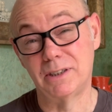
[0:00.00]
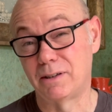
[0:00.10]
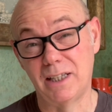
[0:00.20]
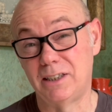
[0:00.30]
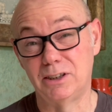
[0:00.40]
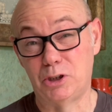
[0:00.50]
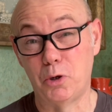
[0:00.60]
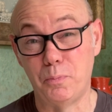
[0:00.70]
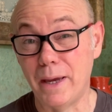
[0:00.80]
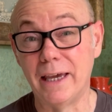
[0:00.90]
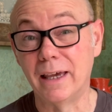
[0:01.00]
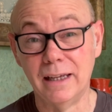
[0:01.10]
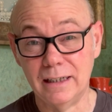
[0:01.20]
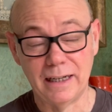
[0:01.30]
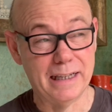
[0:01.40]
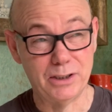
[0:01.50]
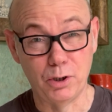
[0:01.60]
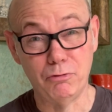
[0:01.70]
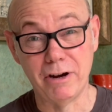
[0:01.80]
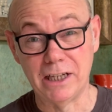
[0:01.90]
they're just too big and they're
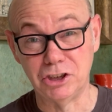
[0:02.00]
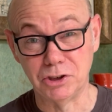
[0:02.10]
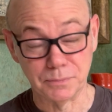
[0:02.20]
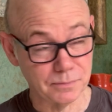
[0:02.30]
too rich.